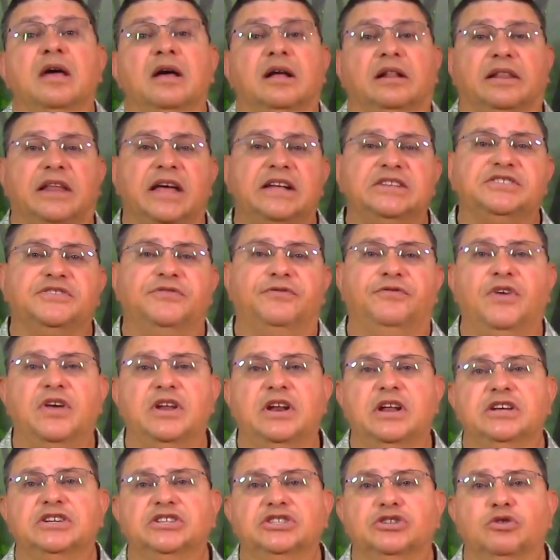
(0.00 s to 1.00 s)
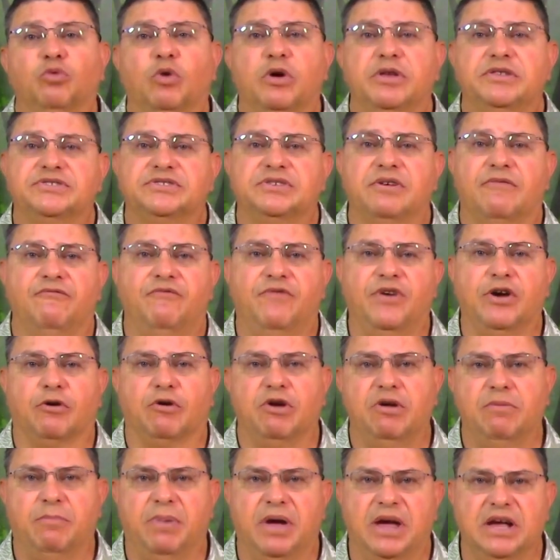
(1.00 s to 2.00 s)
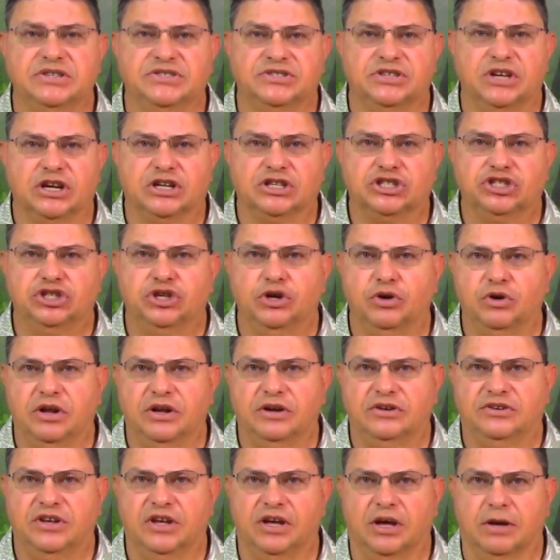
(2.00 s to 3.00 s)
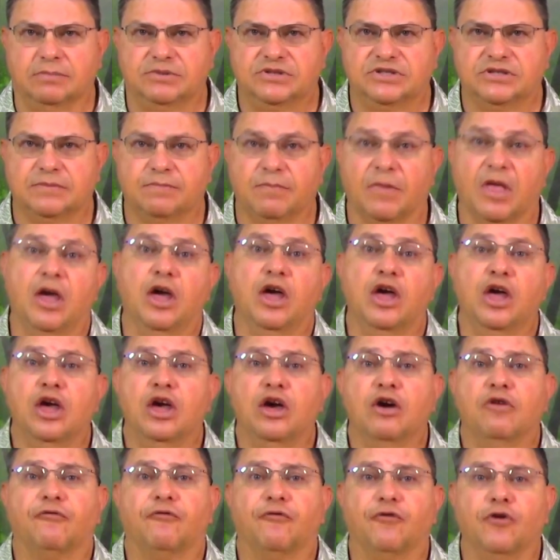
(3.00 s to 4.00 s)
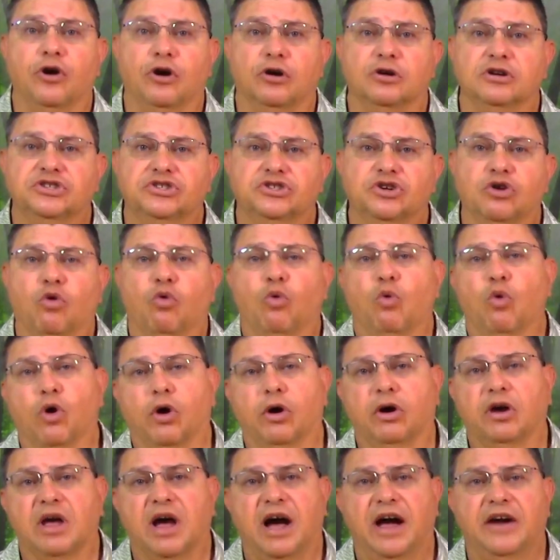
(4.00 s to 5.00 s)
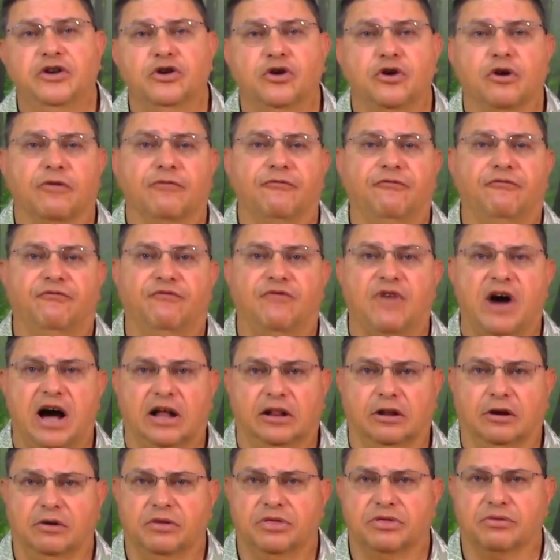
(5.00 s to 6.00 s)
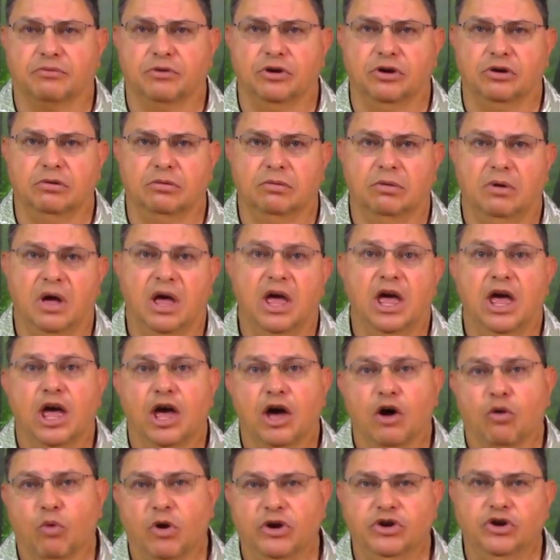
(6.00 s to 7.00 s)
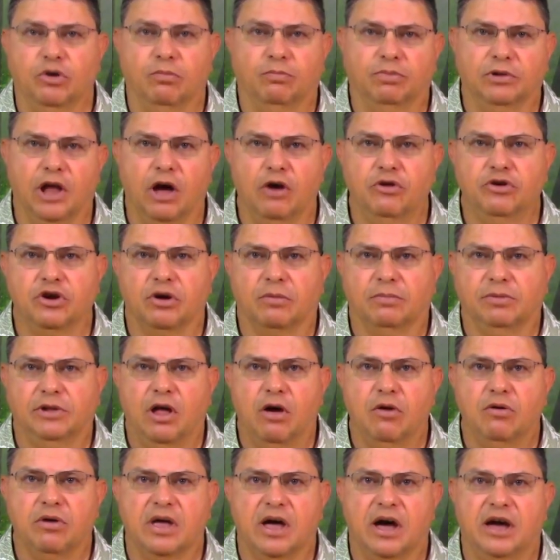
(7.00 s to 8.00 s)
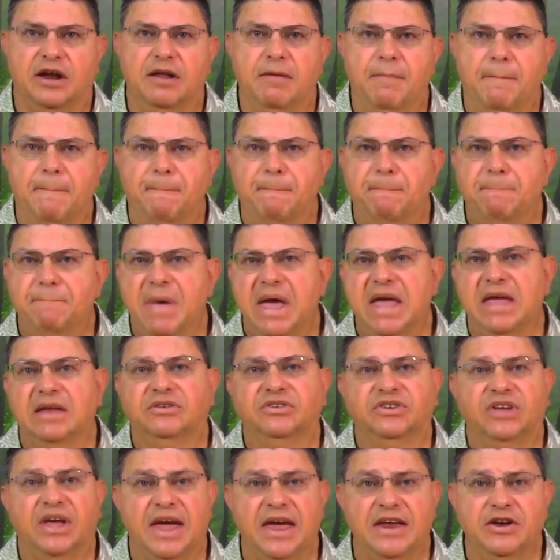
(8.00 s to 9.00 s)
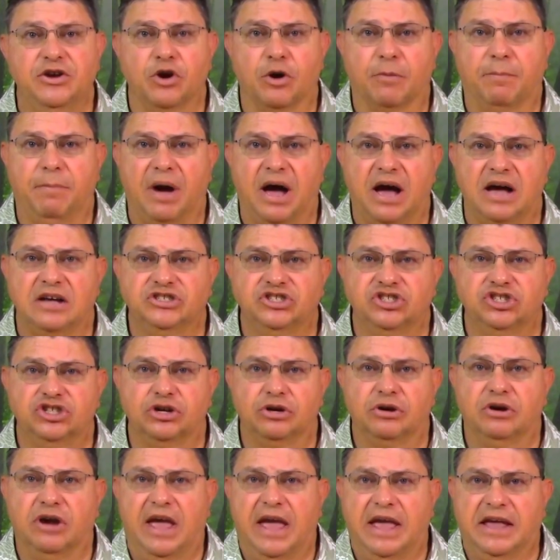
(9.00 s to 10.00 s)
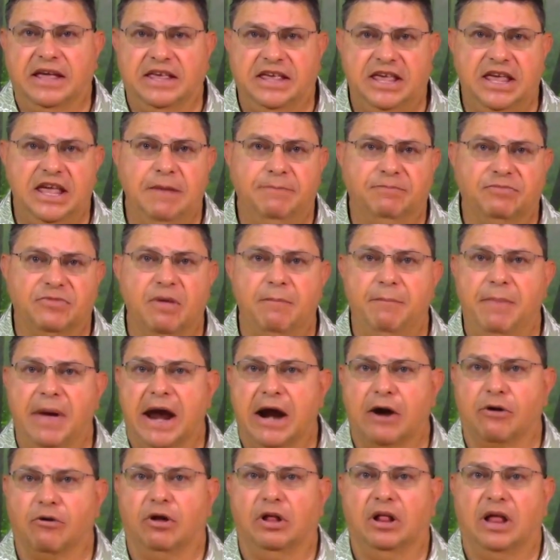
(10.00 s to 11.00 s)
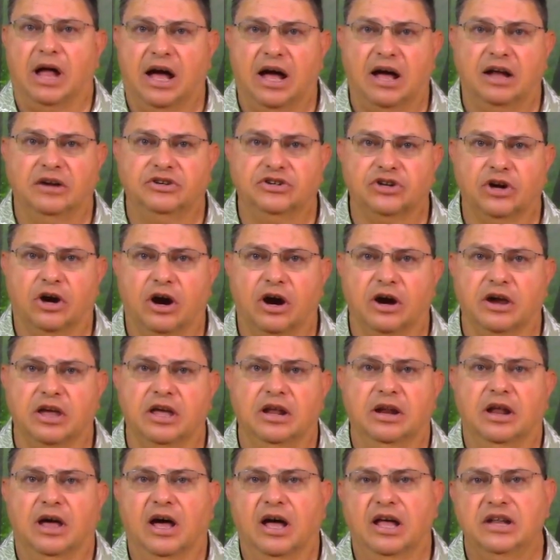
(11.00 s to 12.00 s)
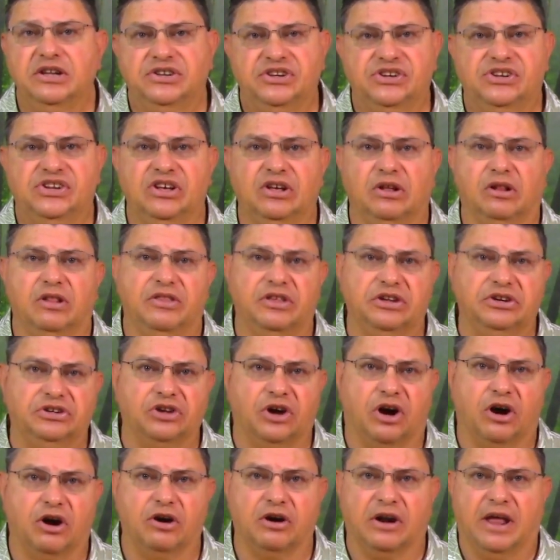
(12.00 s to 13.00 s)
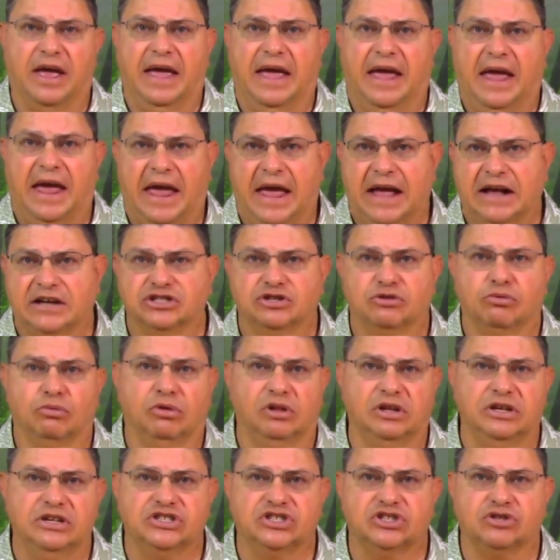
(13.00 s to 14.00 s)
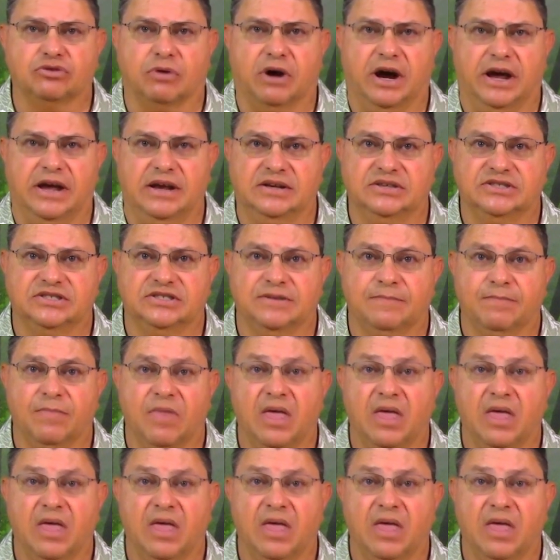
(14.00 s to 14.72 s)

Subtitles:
Let's finish with some very basic shooting tips. First, work on your follow-through. When you blow your blowgun, maintain your posture and keep the barrel on target until the dart actually strikes.